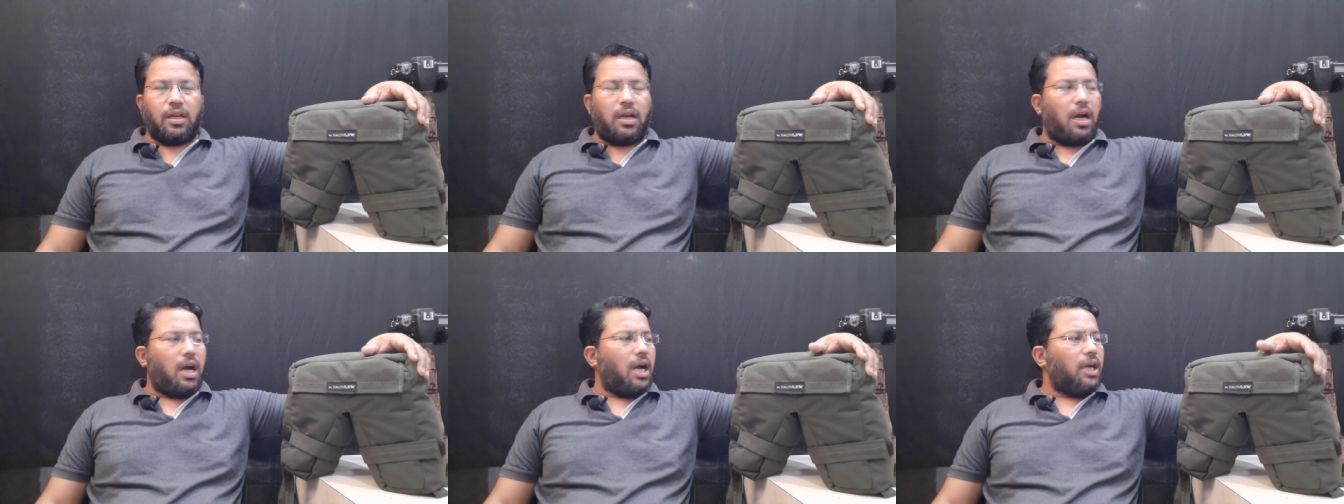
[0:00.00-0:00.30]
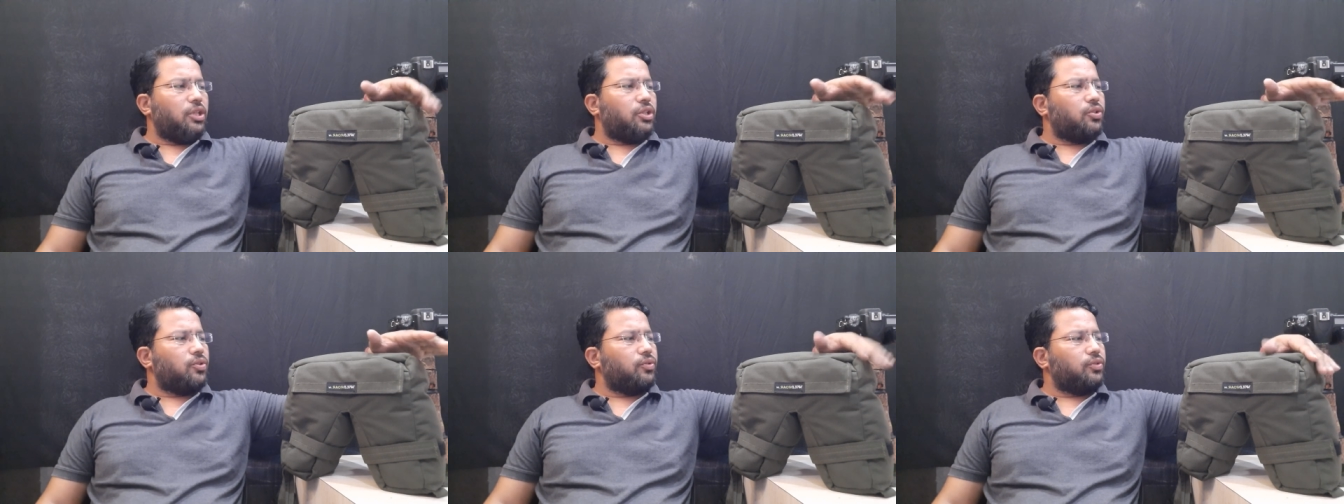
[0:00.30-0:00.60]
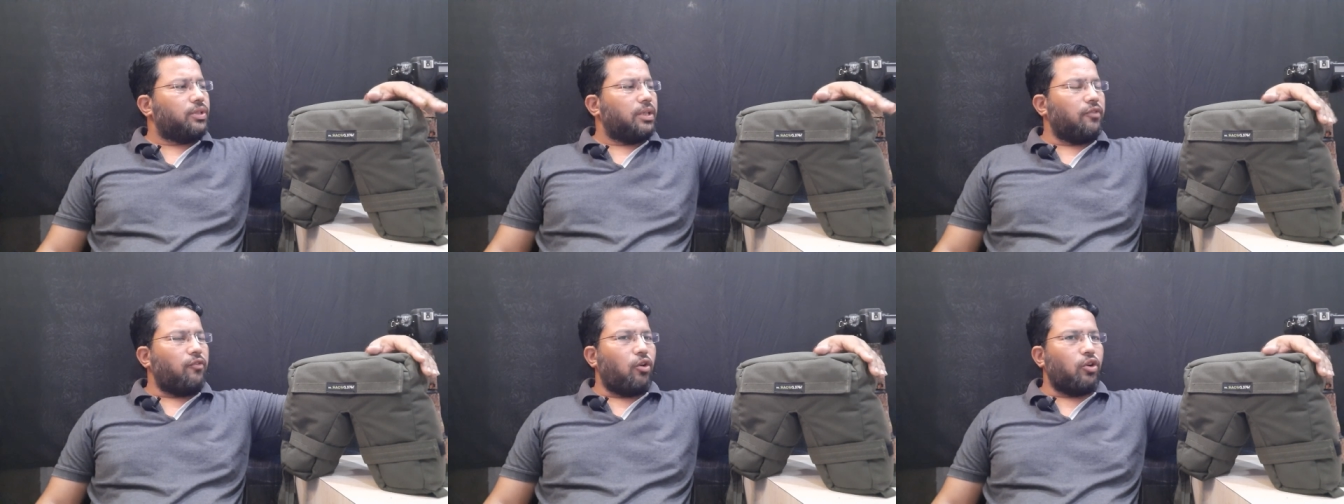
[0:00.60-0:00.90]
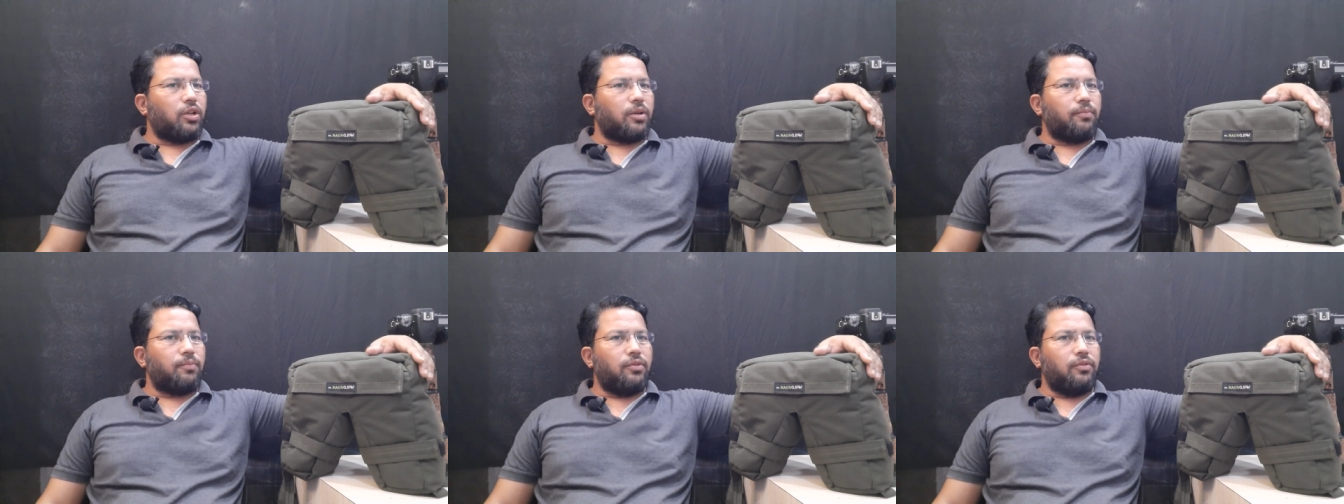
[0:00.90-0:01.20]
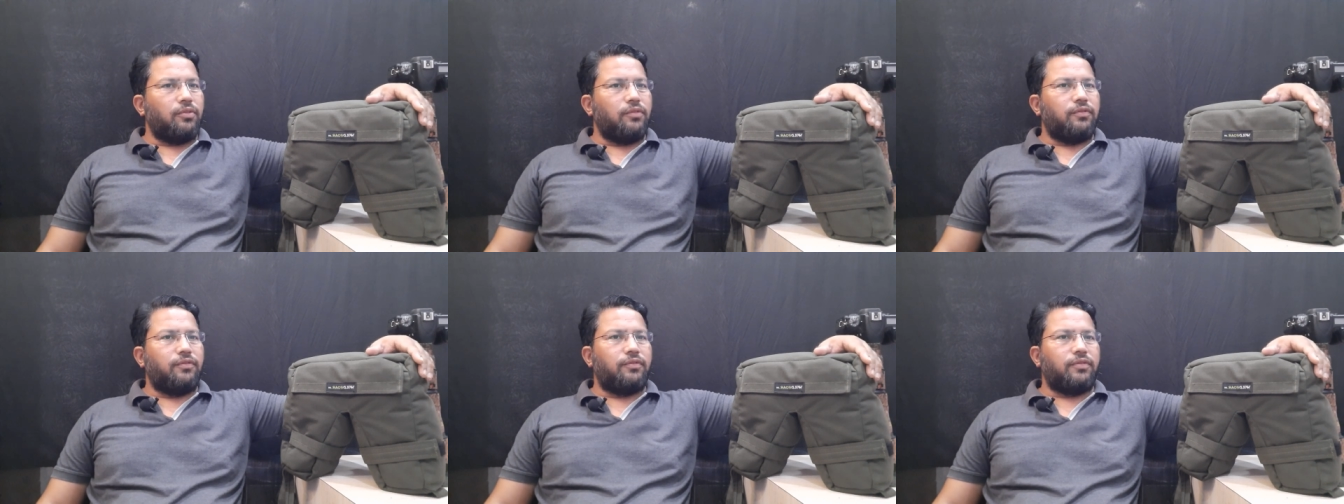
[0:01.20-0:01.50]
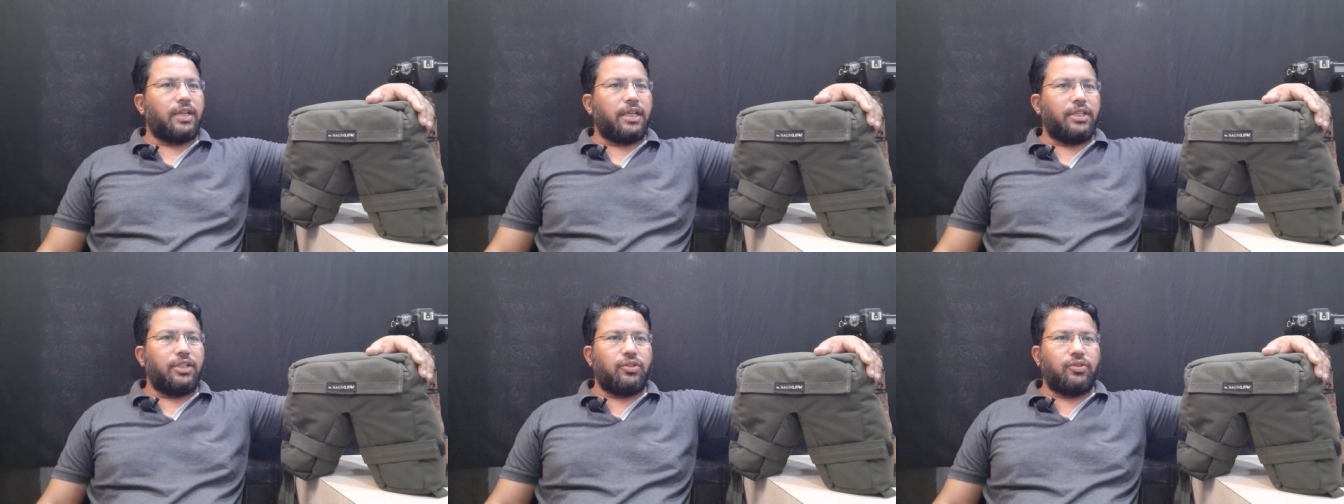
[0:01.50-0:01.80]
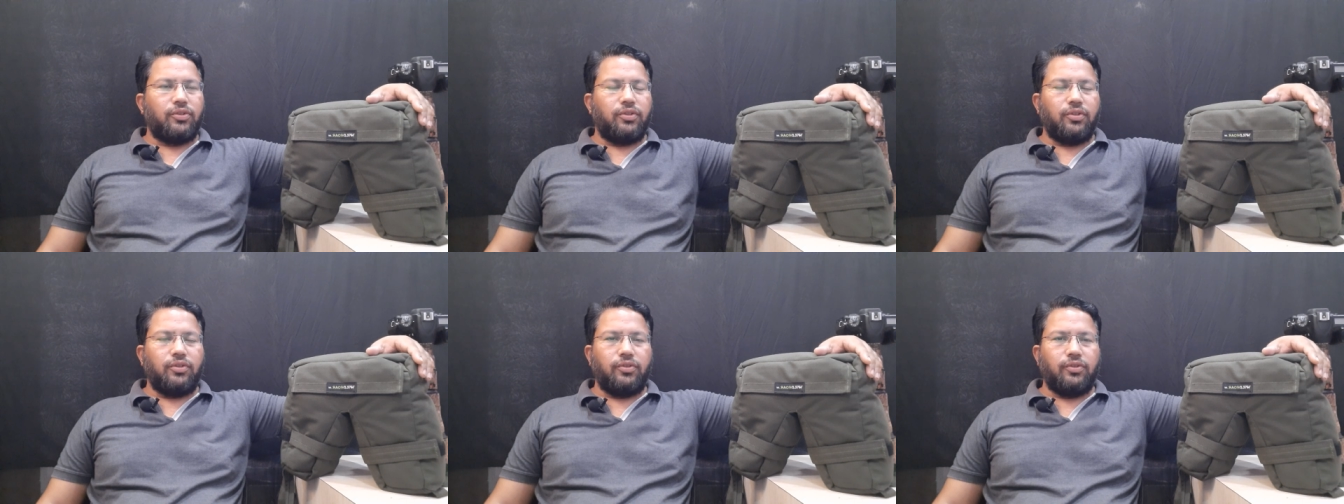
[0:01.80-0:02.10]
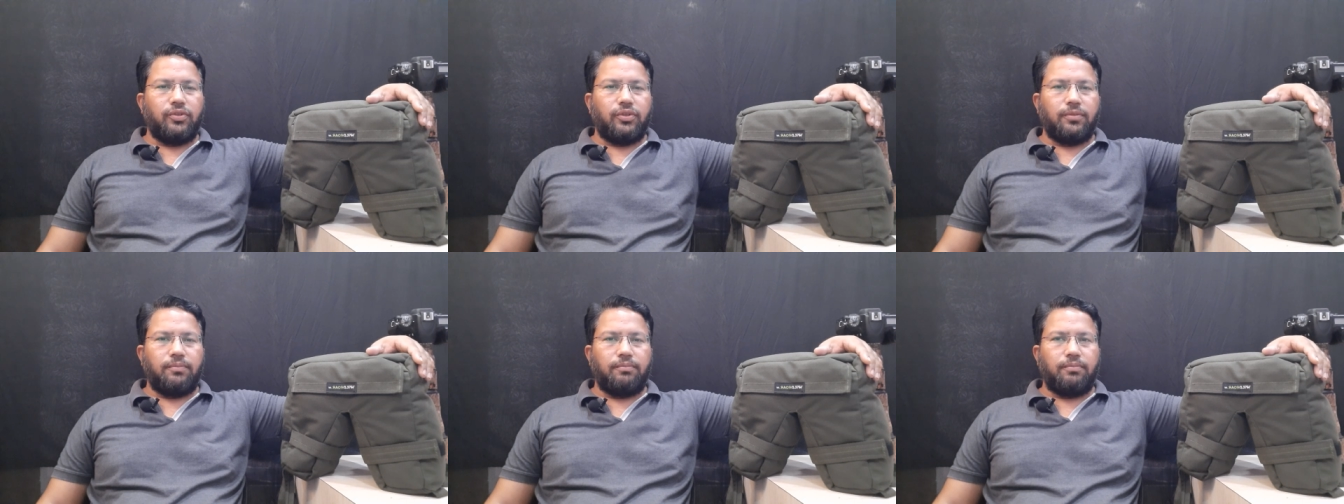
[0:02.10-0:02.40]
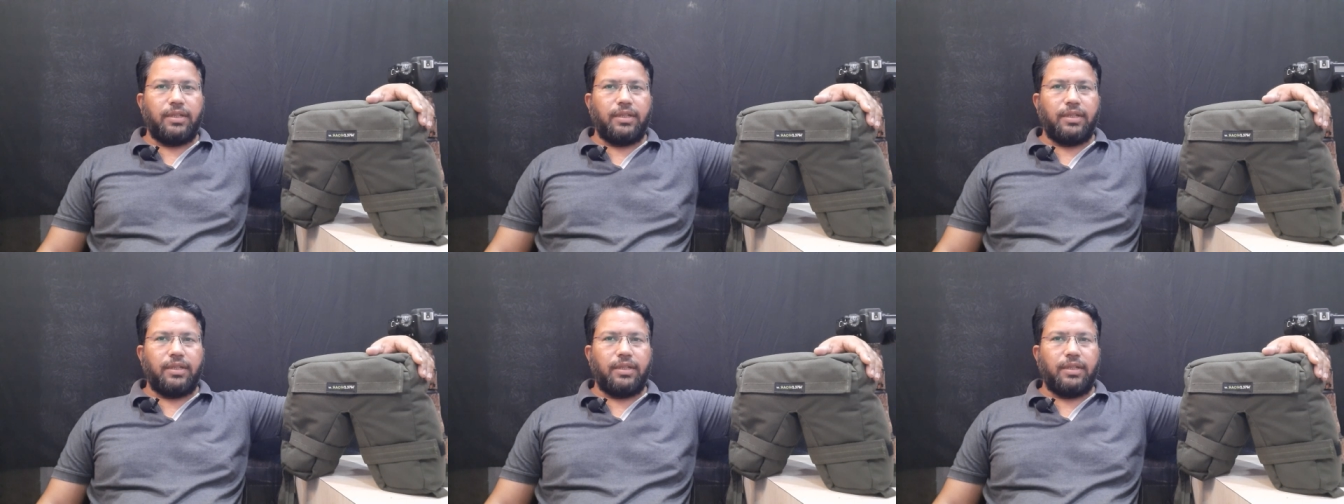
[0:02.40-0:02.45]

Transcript: I choose a waterproof ready to use